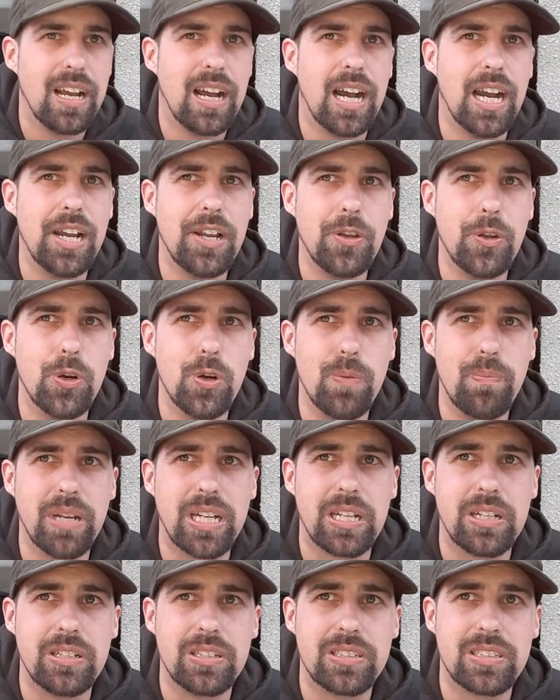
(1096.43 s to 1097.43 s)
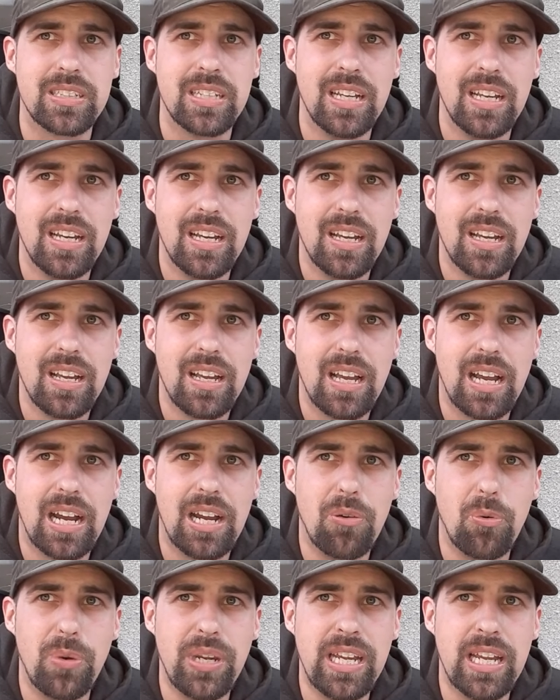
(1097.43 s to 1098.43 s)
I know because
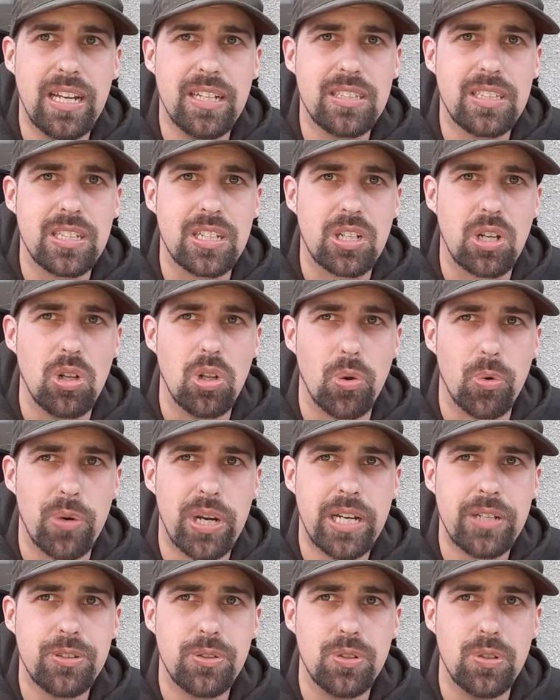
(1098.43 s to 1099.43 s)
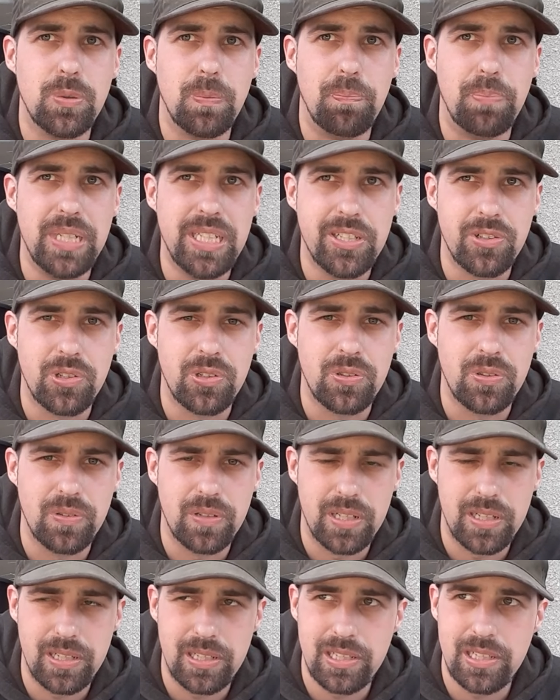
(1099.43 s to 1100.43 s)
I, uh, we had a Colorado
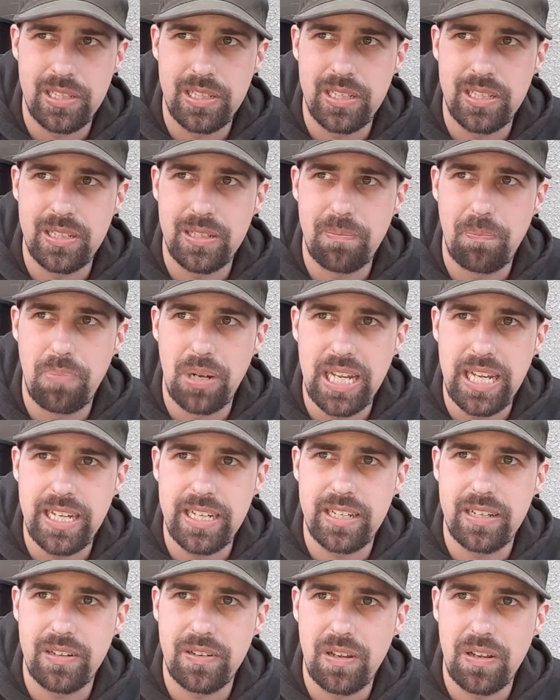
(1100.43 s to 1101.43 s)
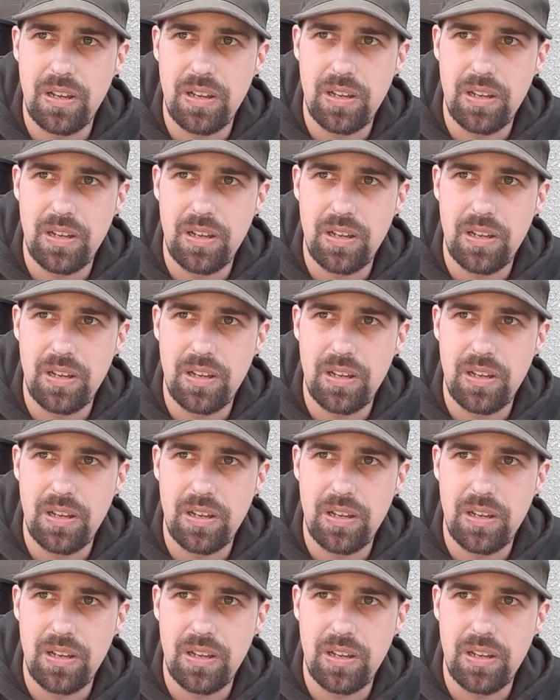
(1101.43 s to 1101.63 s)
beetle uh, plague